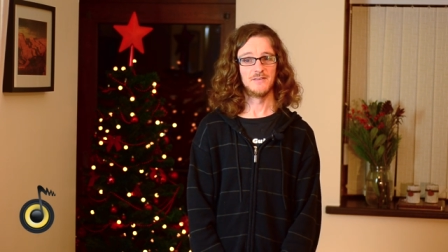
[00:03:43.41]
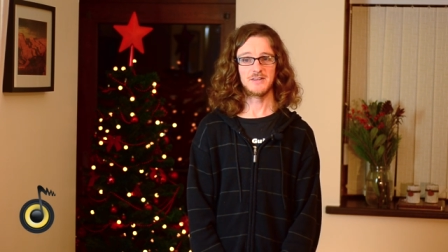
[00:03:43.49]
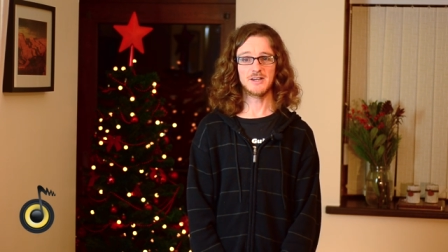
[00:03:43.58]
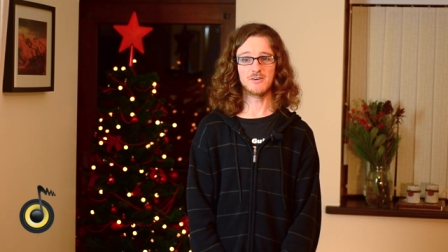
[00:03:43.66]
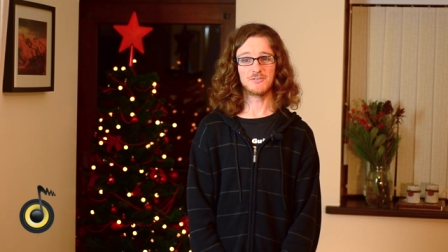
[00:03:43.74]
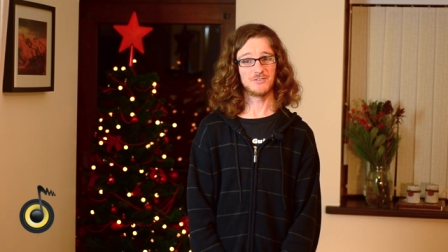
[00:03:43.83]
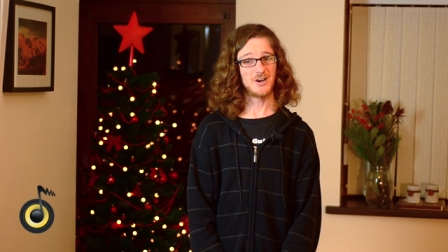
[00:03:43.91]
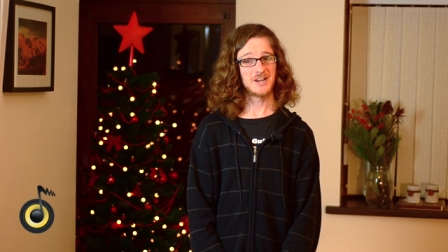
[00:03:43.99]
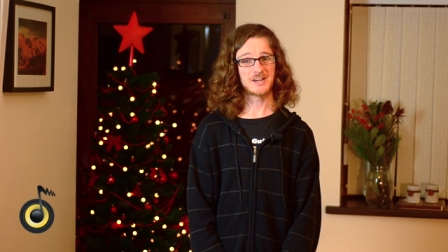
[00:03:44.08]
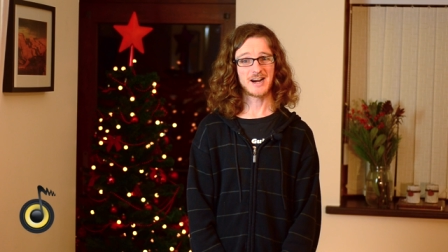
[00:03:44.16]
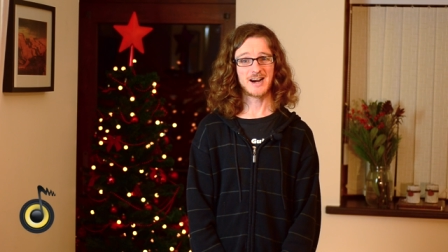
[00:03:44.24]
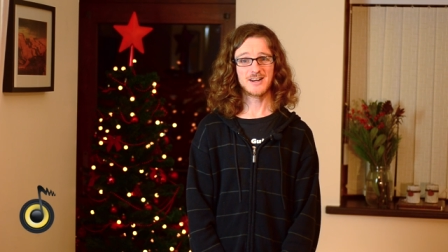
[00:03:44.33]
The year of
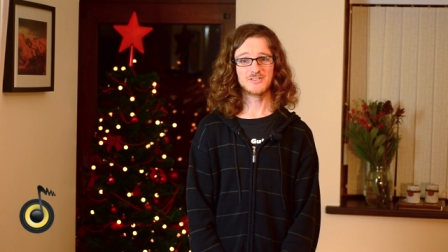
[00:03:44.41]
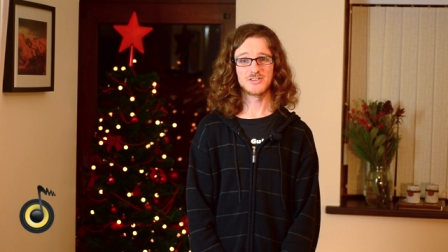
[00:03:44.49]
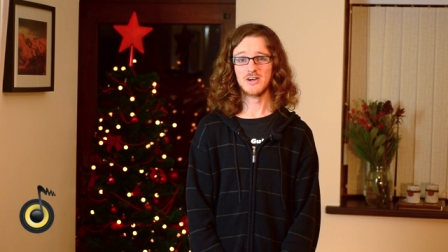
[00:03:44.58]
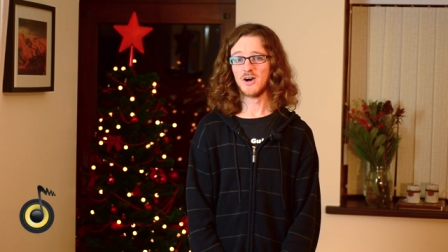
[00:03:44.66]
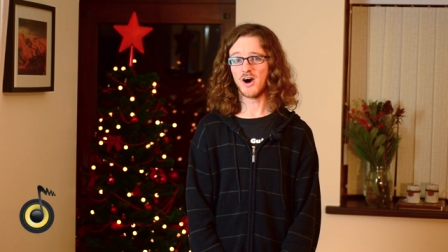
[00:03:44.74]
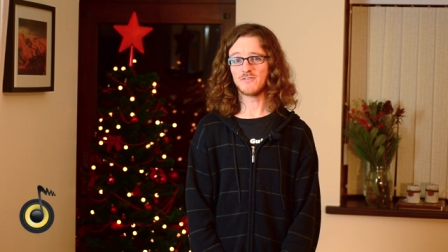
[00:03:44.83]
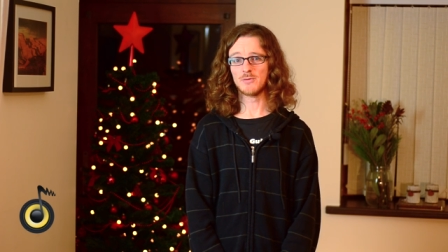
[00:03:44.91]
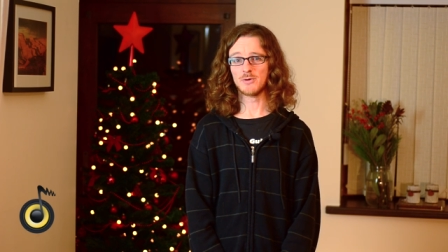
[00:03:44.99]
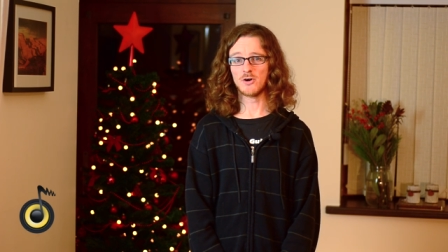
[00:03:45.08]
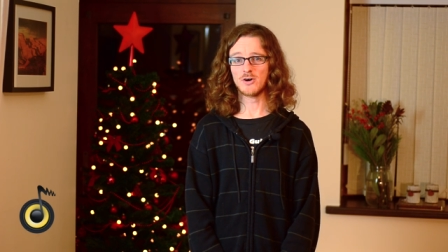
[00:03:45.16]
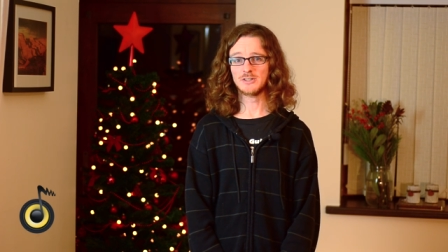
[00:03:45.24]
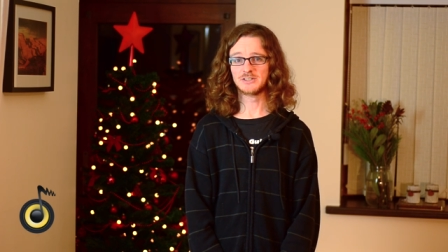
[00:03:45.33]
flying cars,
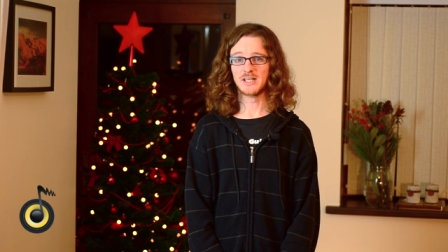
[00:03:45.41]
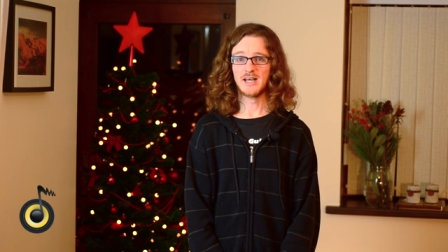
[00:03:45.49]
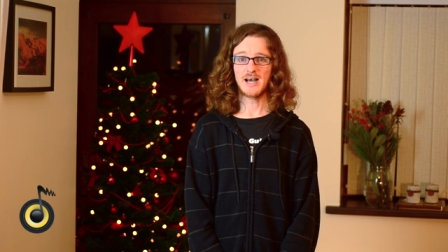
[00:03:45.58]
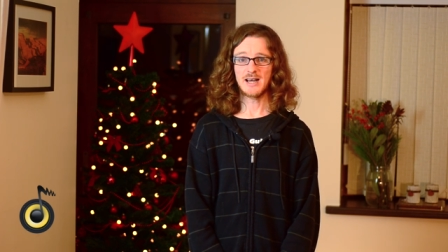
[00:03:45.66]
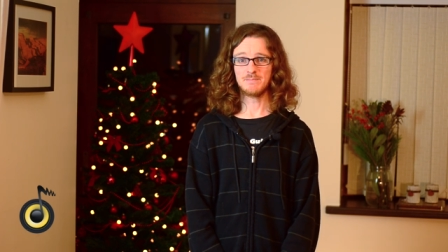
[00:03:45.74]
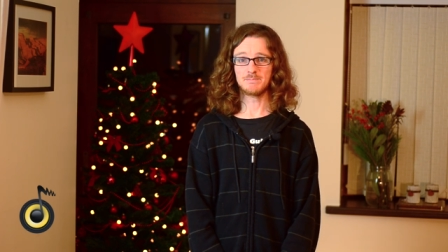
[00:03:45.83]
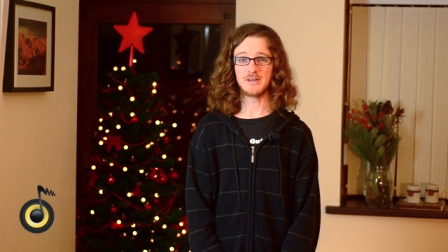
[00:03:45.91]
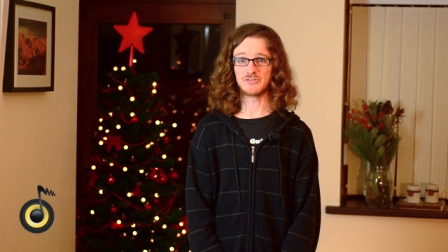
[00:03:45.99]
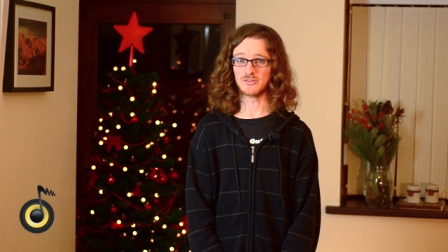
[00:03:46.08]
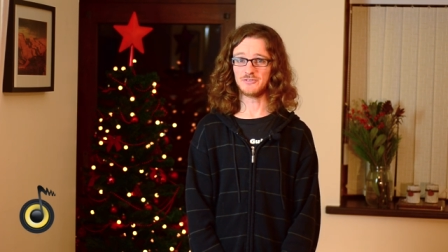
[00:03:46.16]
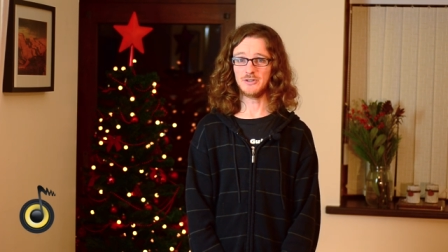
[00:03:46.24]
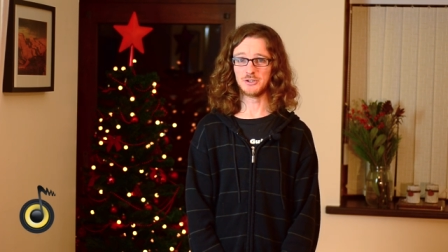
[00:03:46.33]
hoverboards, and
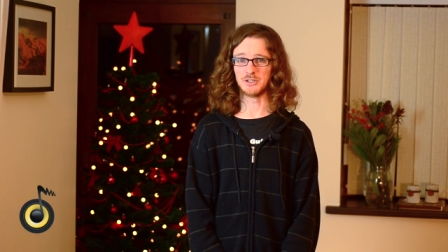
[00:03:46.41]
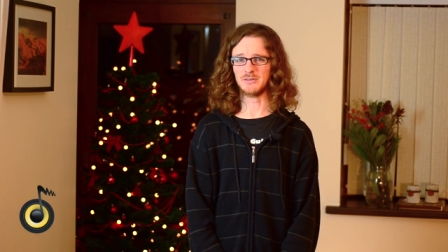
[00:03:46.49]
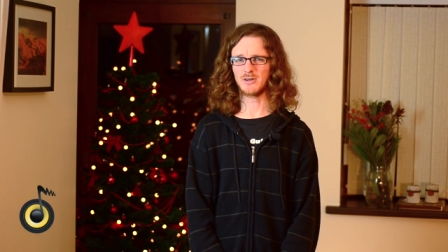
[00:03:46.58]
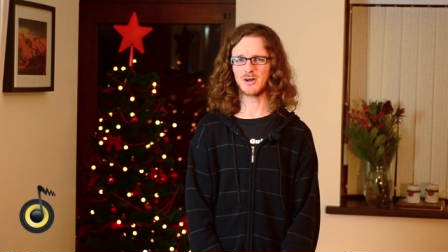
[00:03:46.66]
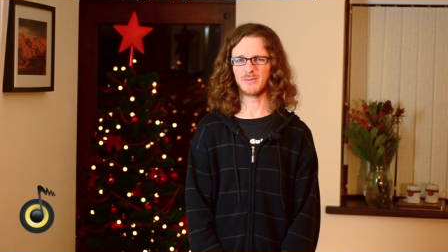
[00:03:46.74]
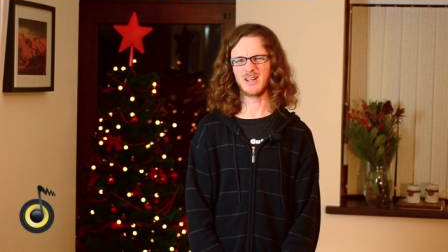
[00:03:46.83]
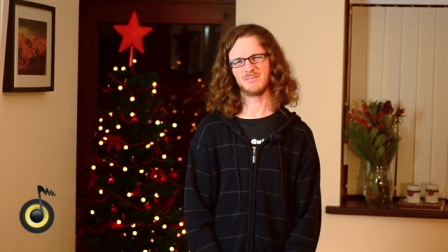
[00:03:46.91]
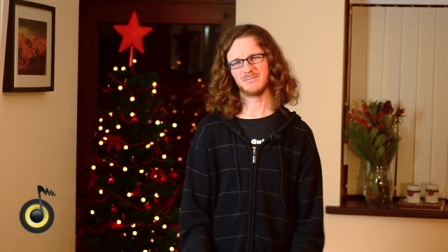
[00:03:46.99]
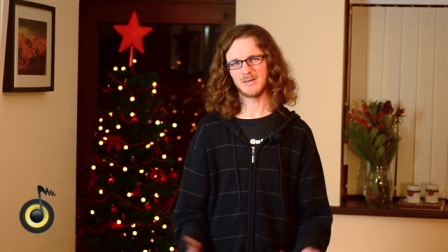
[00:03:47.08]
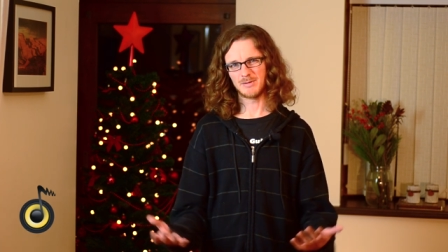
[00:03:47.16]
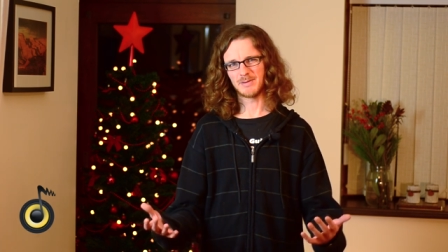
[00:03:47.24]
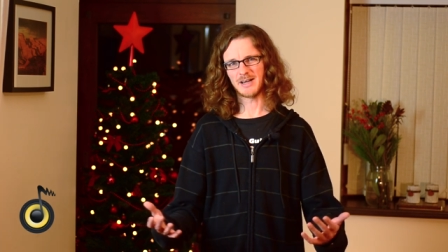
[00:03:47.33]
Mr. Fusion, or well,
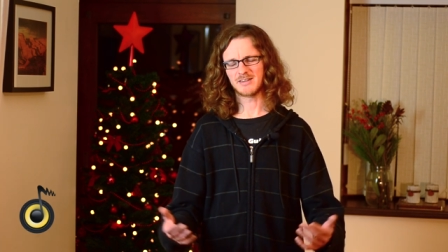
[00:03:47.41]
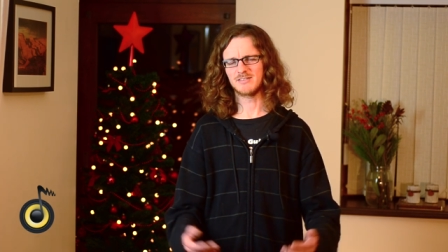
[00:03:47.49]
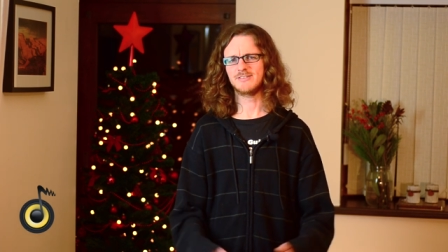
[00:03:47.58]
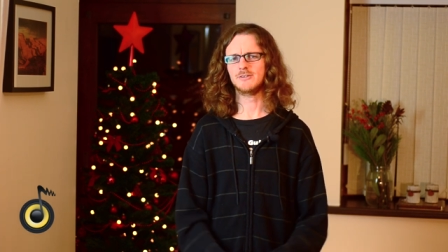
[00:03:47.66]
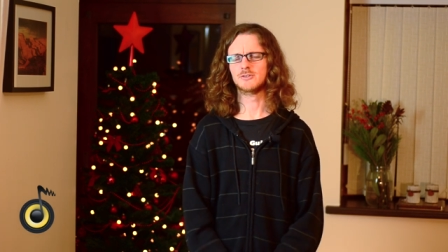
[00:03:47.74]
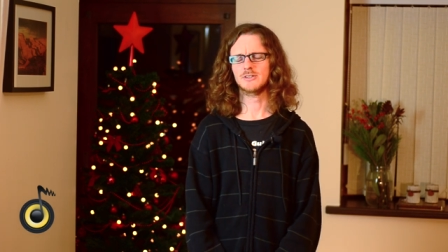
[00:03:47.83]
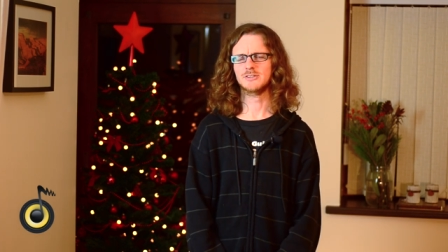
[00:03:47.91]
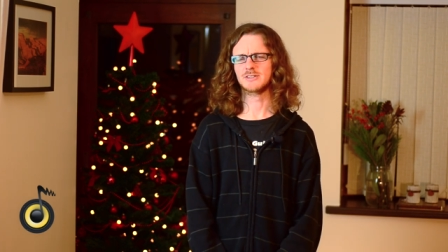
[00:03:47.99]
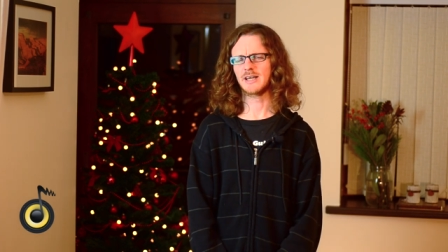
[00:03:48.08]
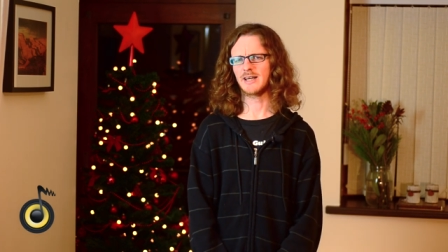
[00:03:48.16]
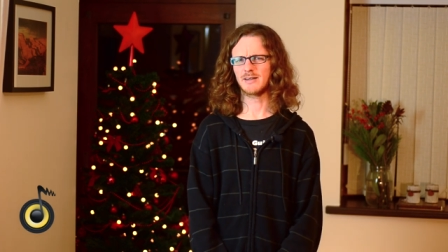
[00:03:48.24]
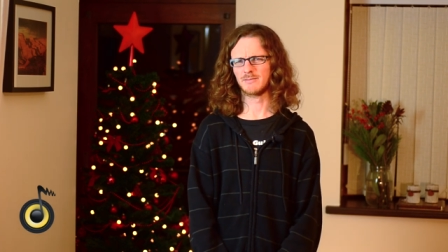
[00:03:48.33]
maybe Back to the Future has
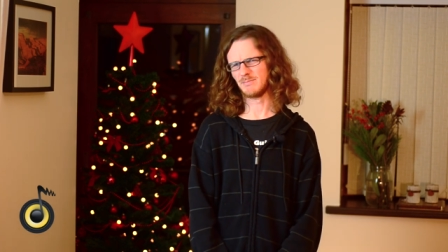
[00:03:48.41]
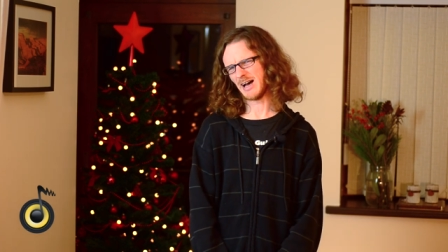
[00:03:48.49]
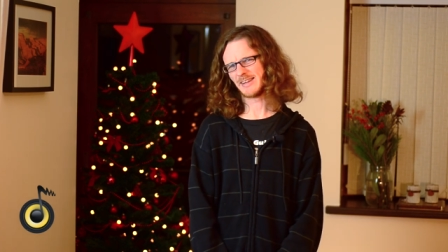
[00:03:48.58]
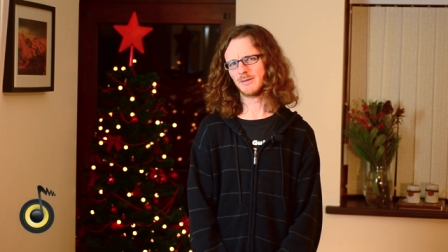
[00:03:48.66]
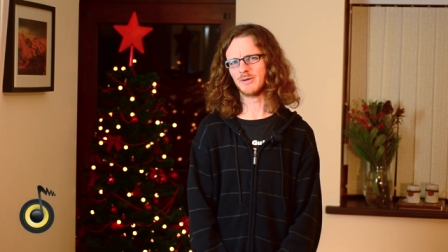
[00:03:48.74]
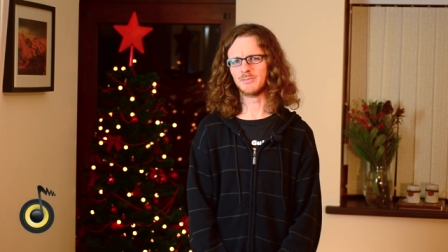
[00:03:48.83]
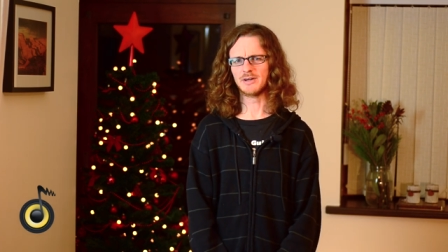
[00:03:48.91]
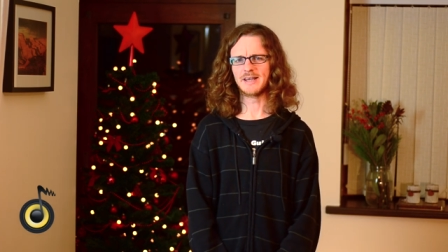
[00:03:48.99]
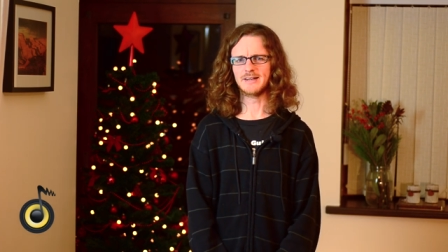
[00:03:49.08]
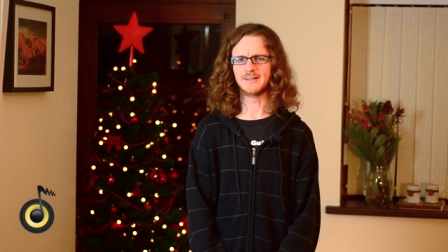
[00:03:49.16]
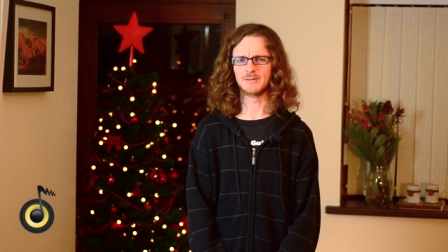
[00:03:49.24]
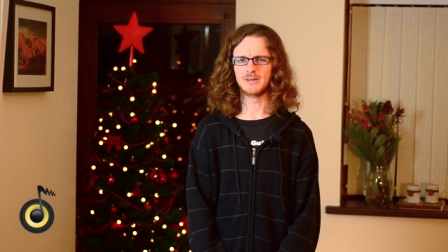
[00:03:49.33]
uh, addled my brain
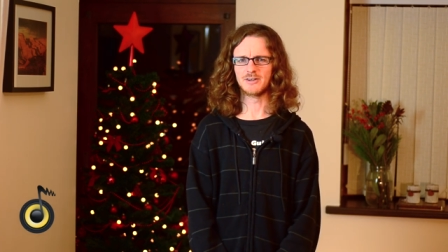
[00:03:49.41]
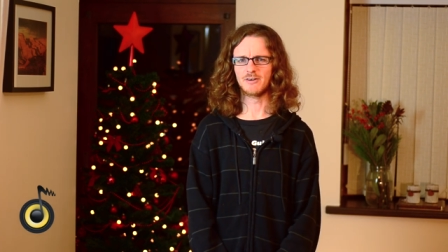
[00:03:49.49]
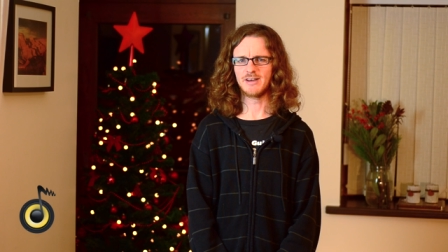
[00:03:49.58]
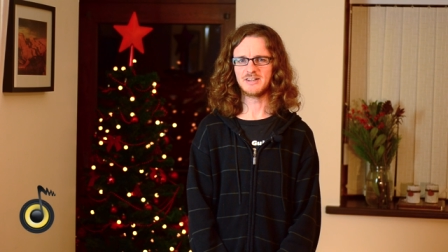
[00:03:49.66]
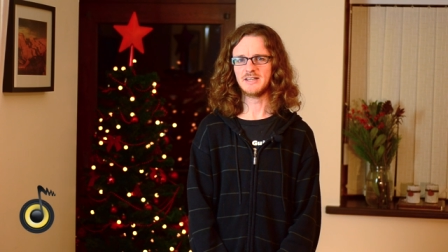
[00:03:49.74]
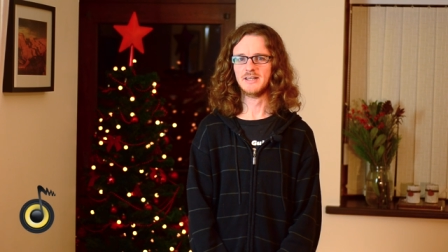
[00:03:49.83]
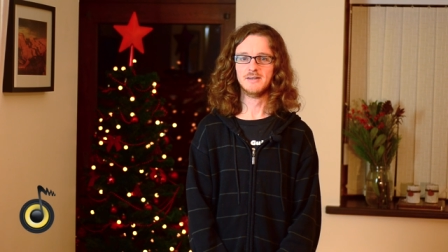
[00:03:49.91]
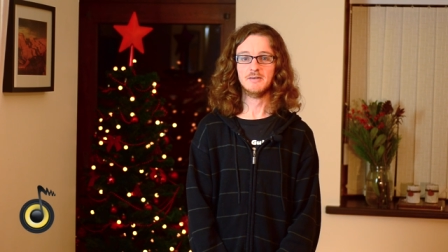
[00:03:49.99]
a little bit already.